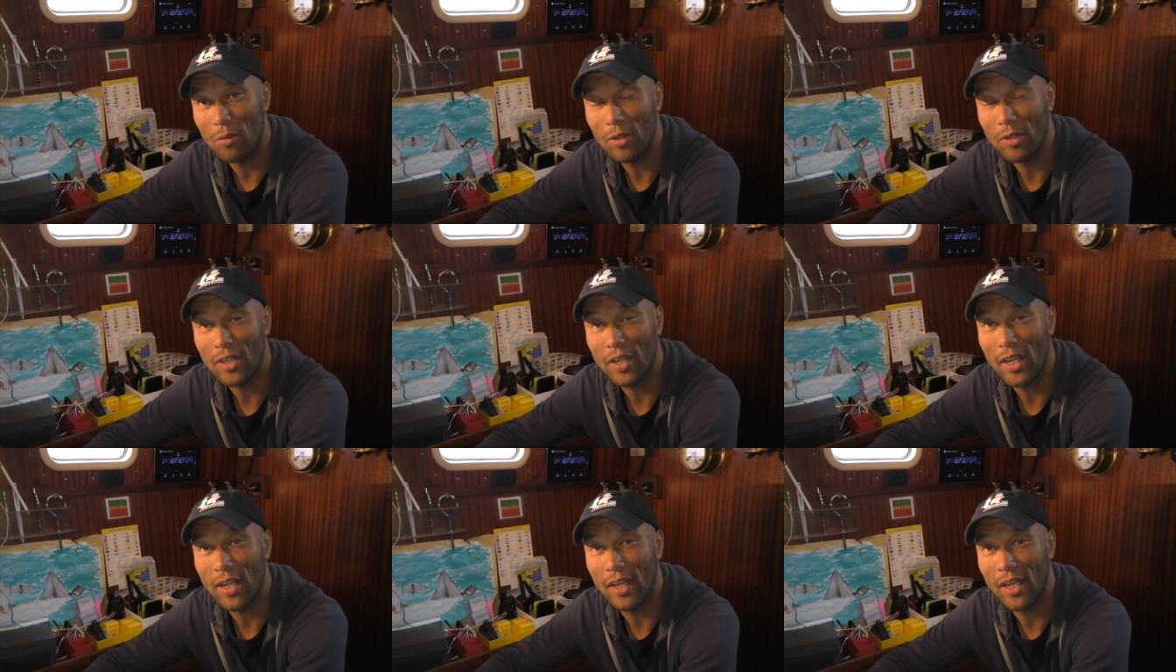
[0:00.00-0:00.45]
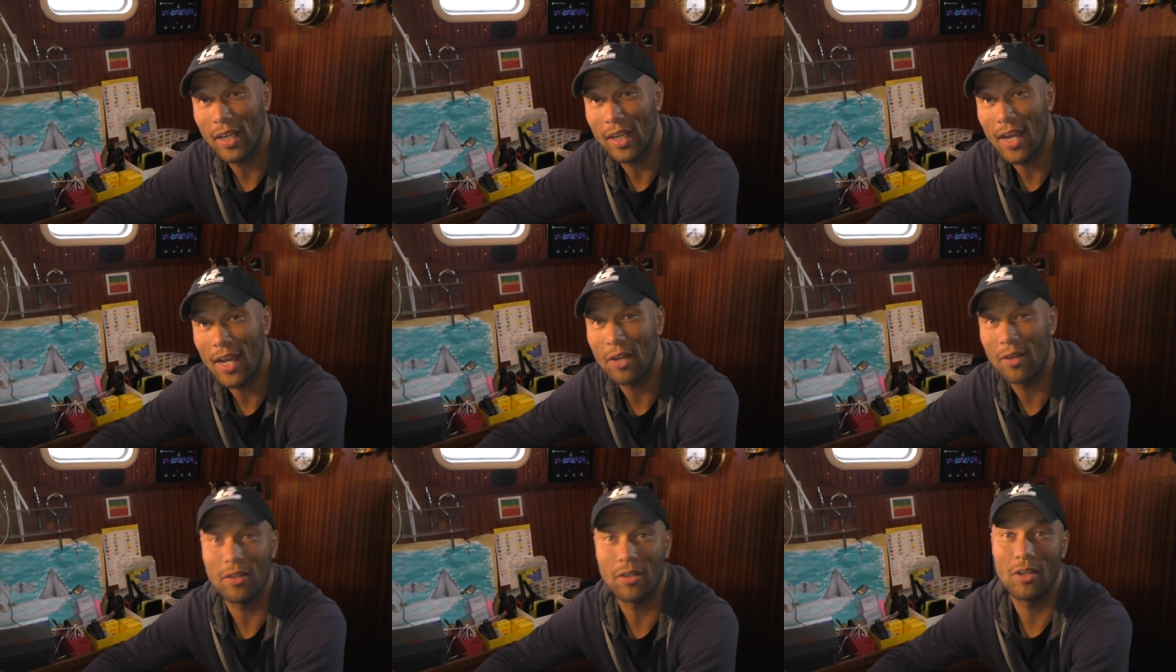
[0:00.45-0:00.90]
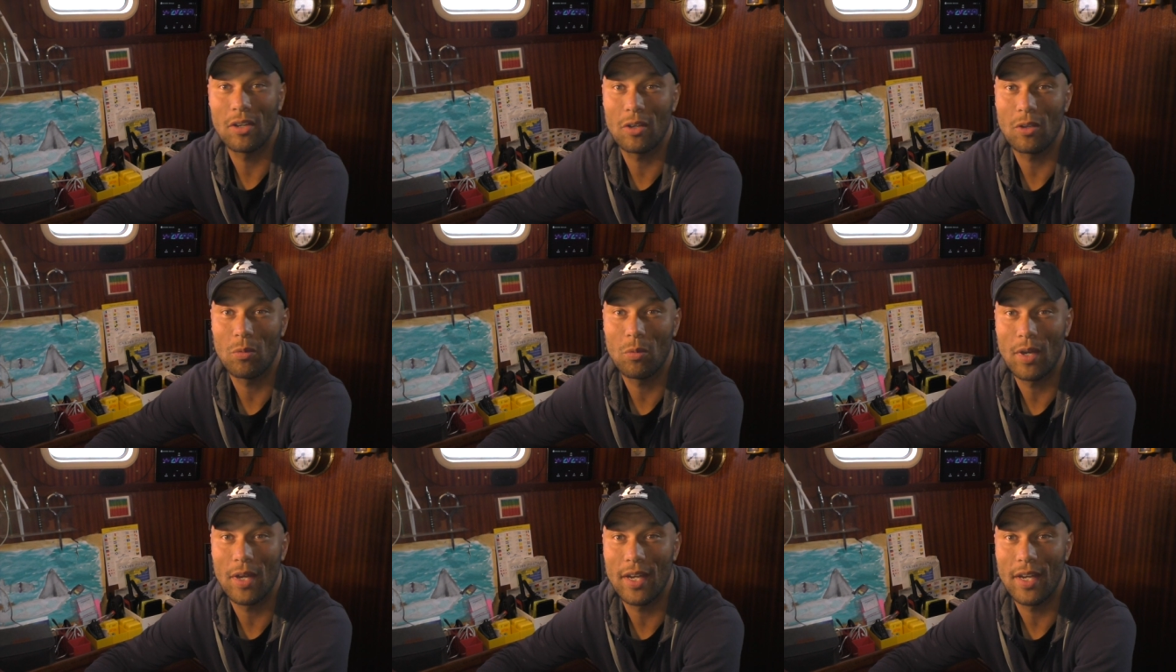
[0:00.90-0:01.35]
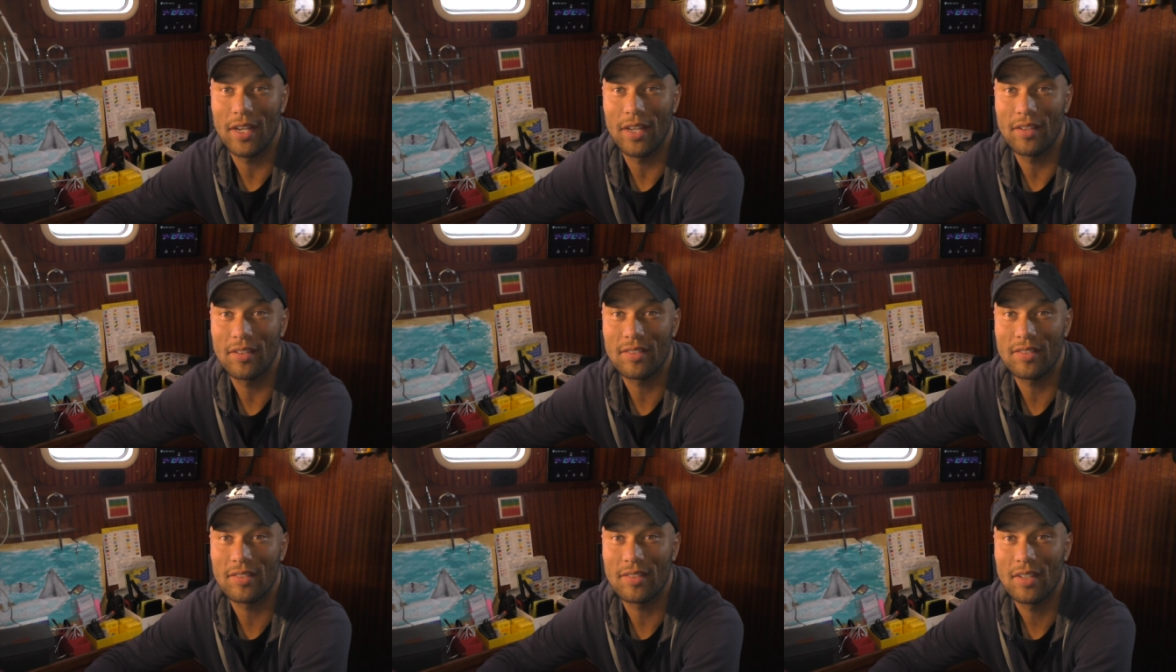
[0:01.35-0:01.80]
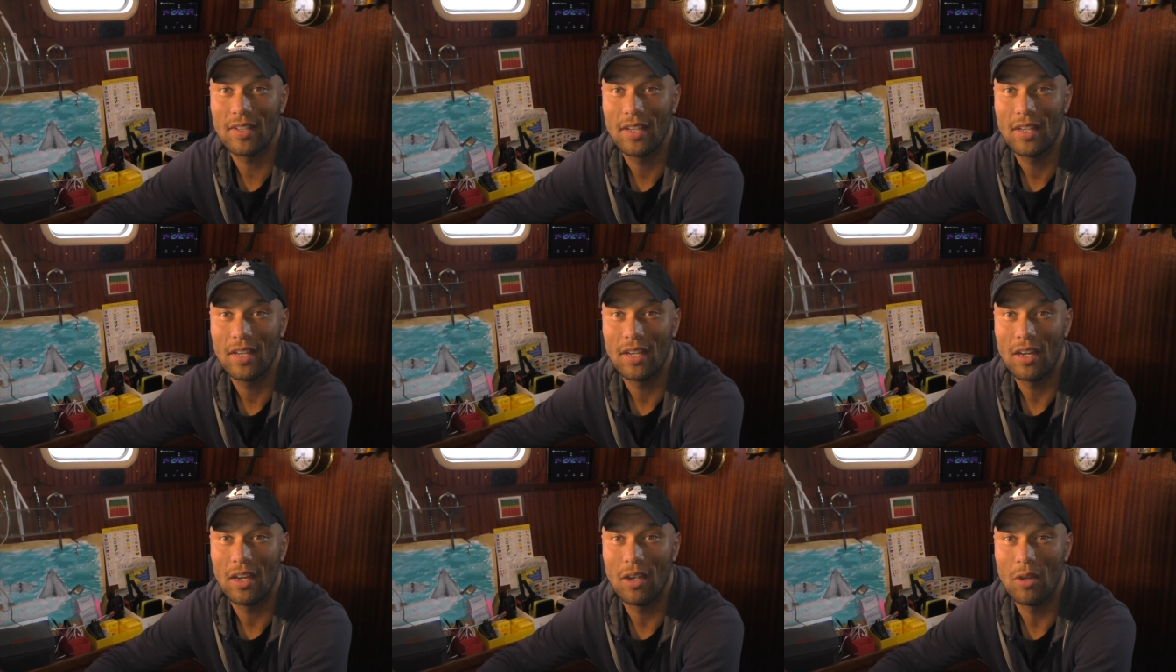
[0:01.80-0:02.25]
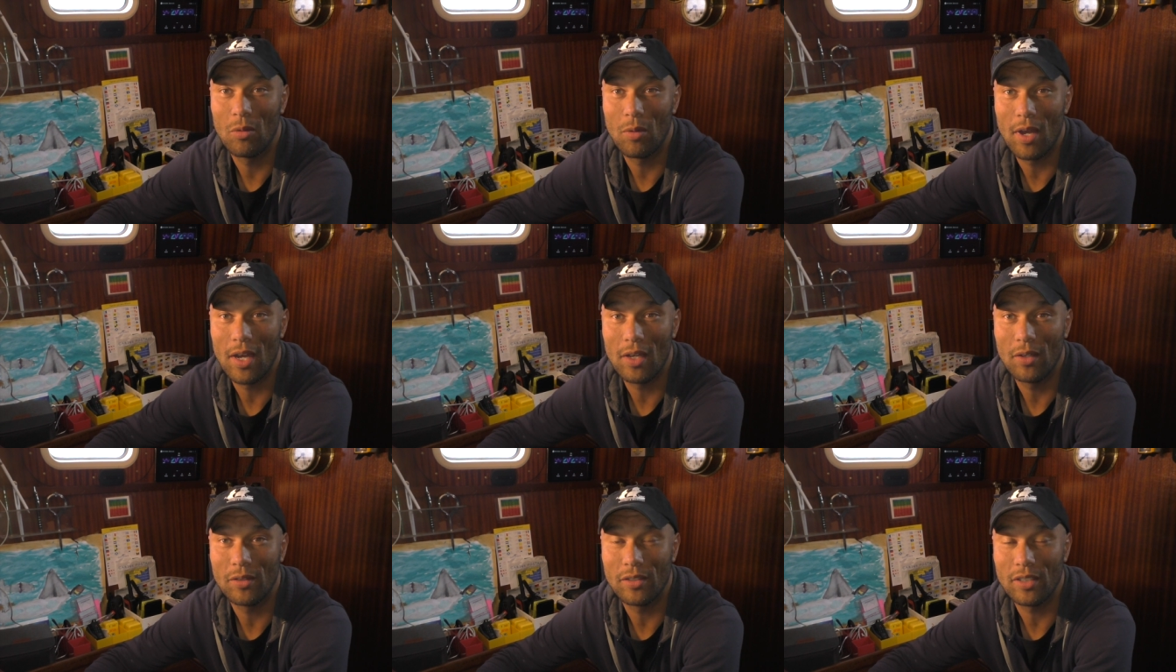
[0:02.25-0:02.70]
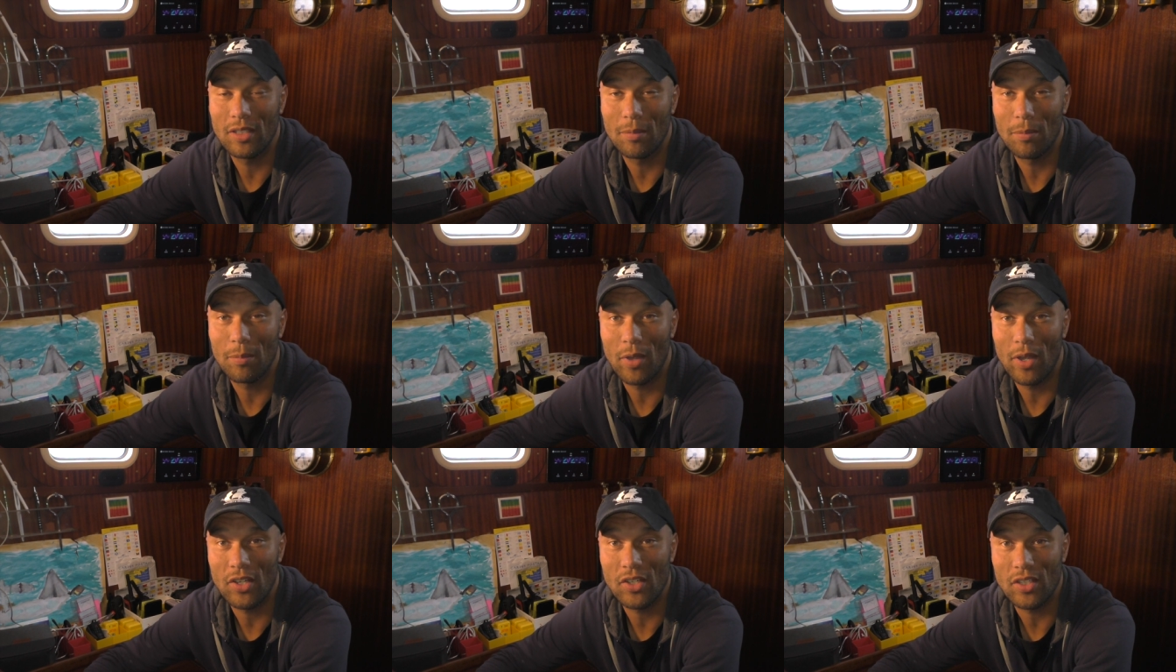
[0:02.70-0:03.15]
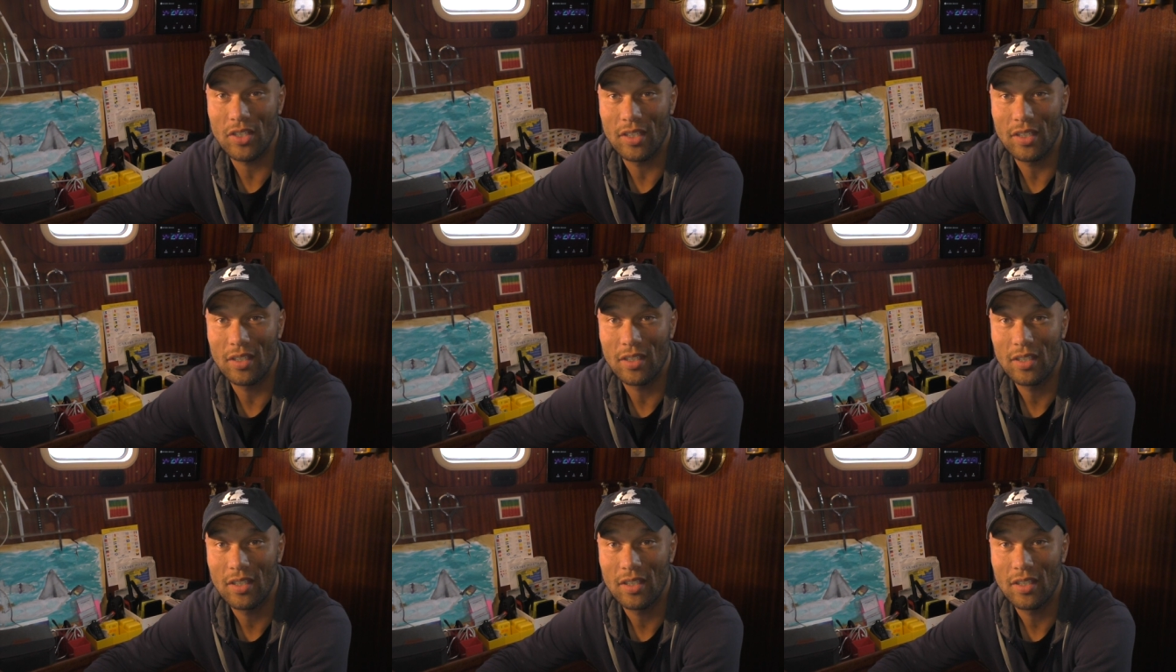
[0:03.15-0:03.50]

rotating counterclockwise around a depression.